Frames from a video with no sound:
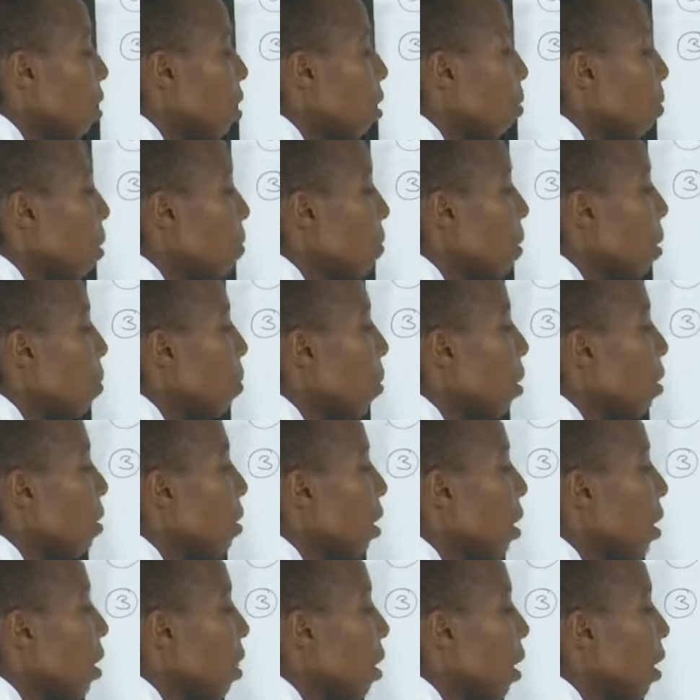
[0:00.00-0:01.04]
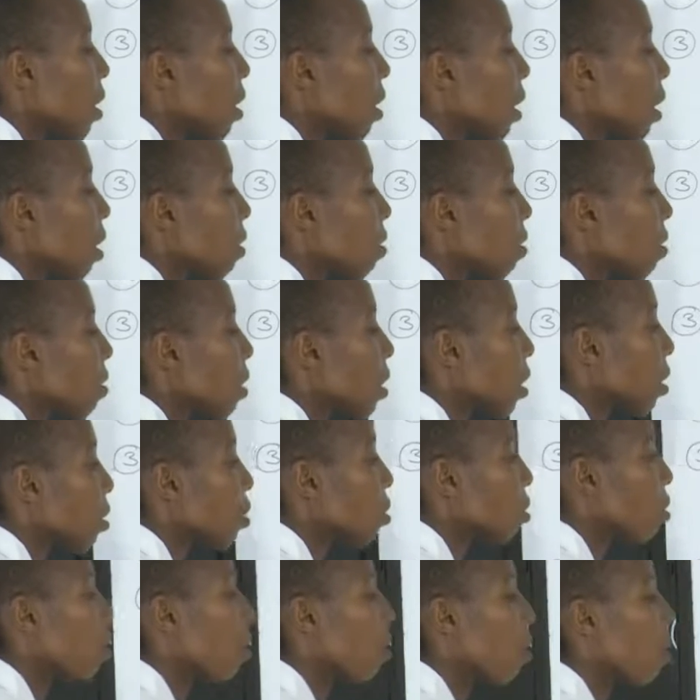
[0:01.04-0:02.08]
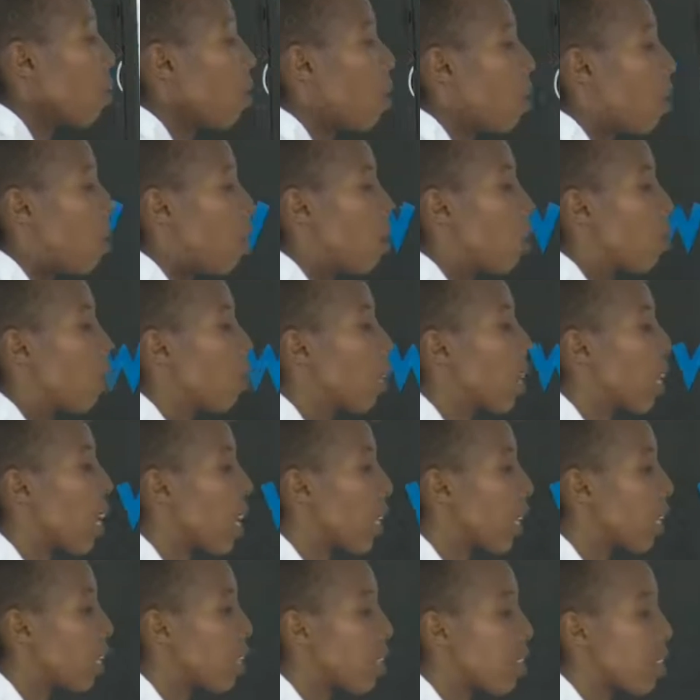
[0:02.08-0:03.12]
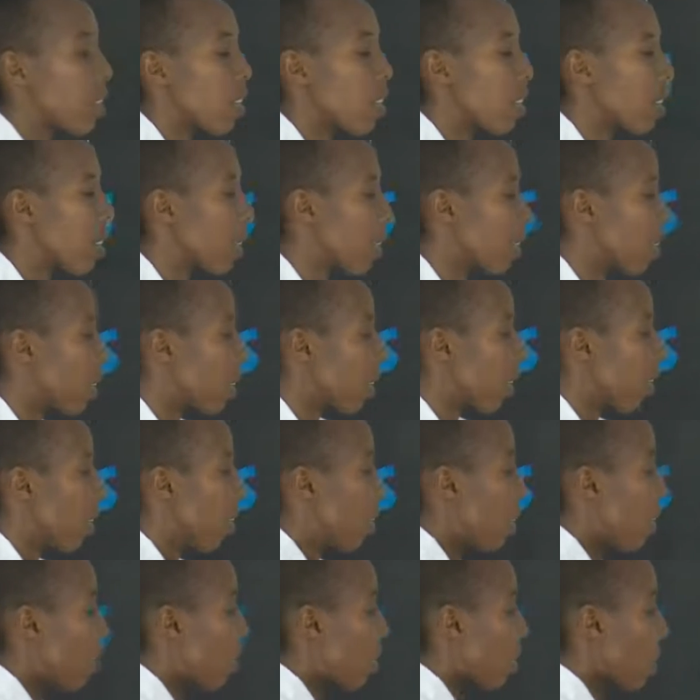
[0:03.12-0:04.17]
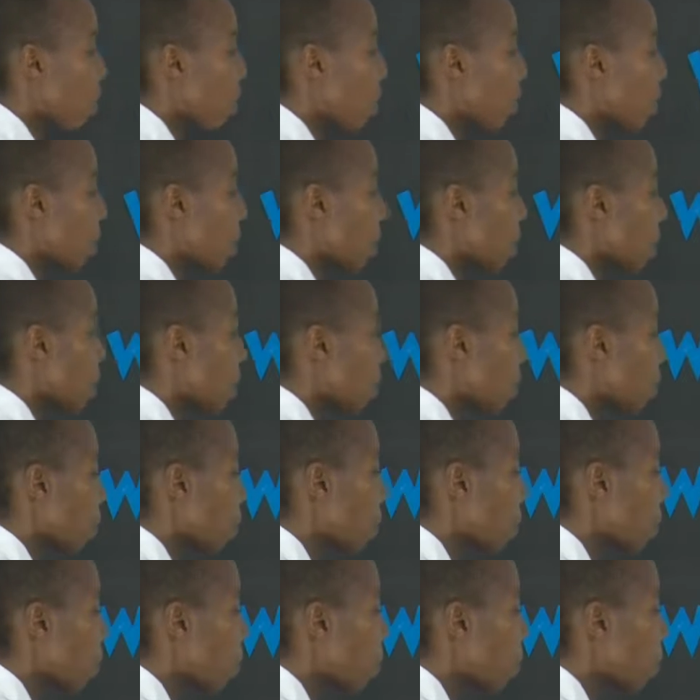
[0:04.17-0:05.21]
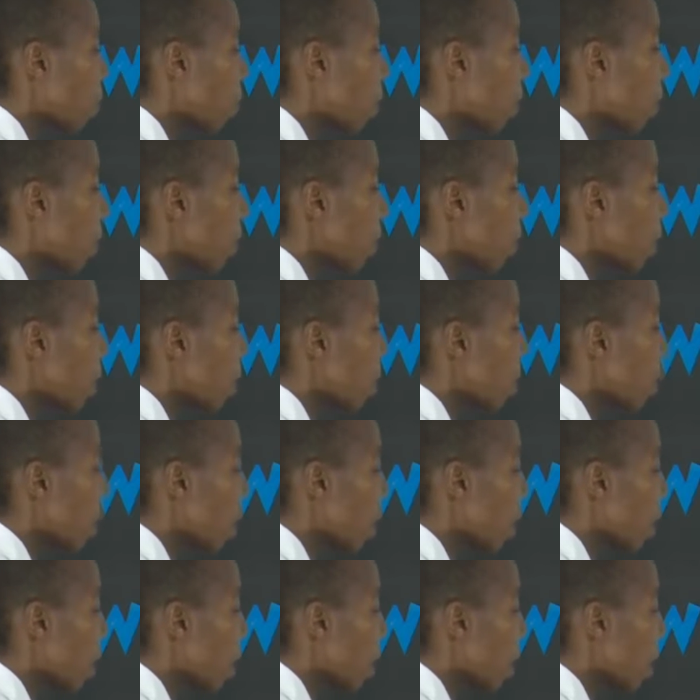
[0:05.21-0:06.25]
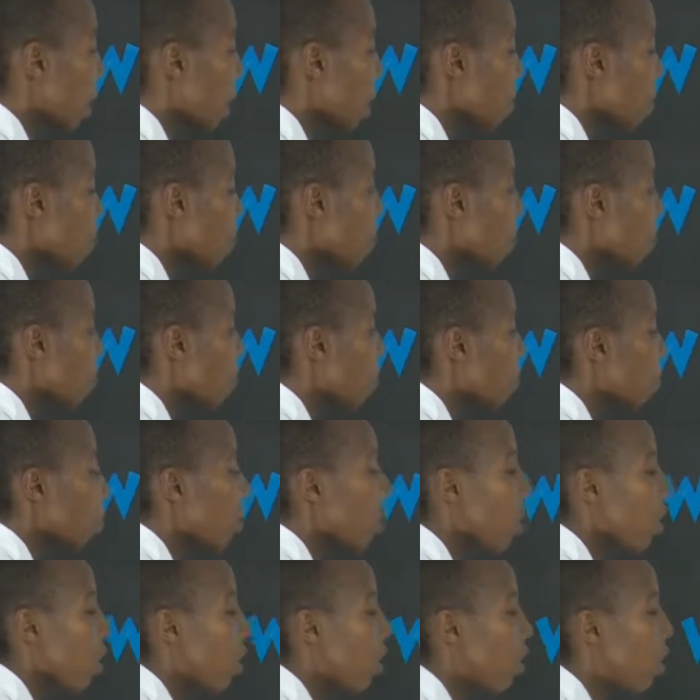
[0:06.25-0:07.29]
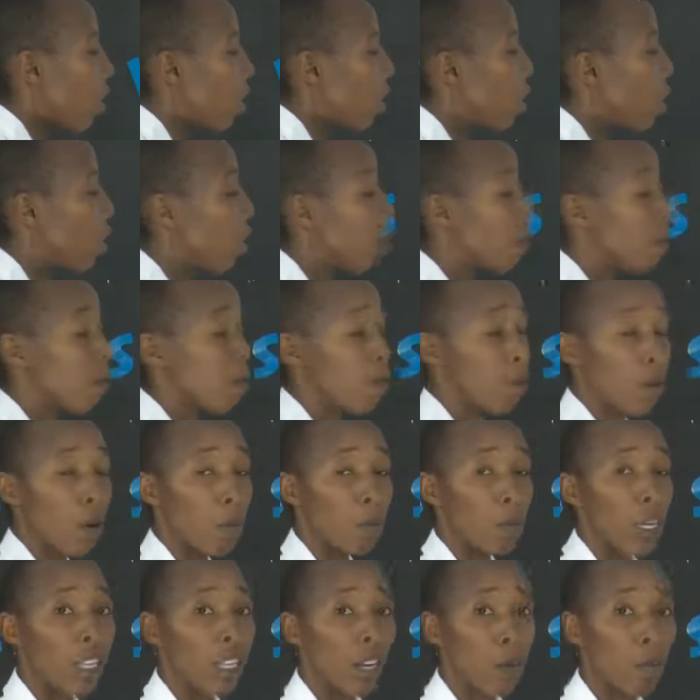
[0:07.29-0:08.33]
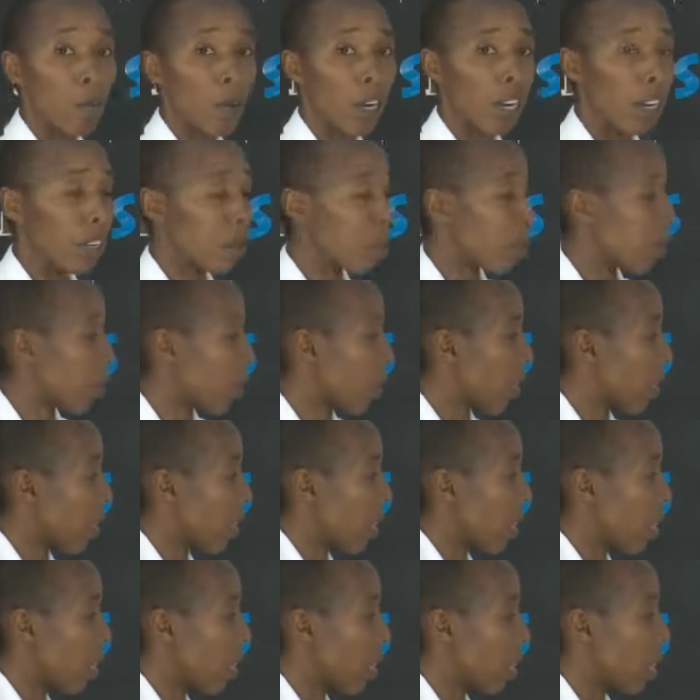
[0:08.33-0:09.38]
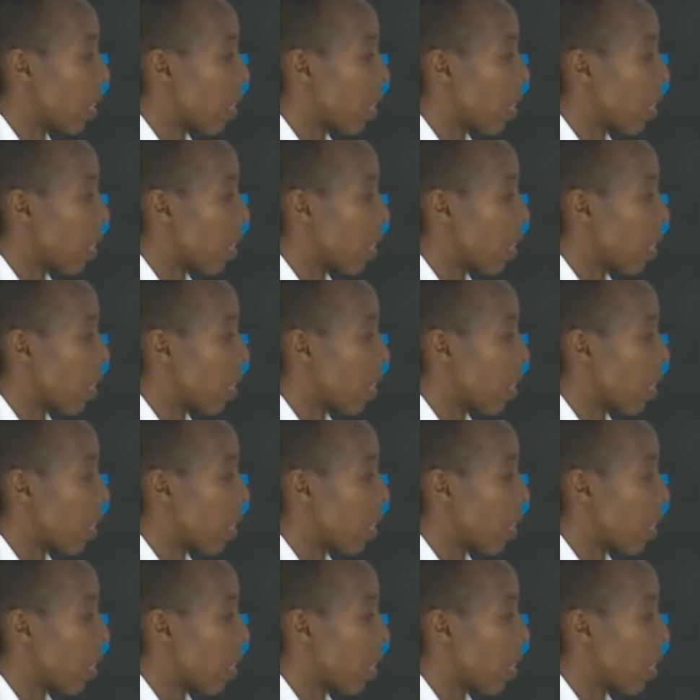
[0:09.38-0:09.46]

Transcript: Remember, we said that excretion, we are releasing substances from the body that are formed from metabolic processes,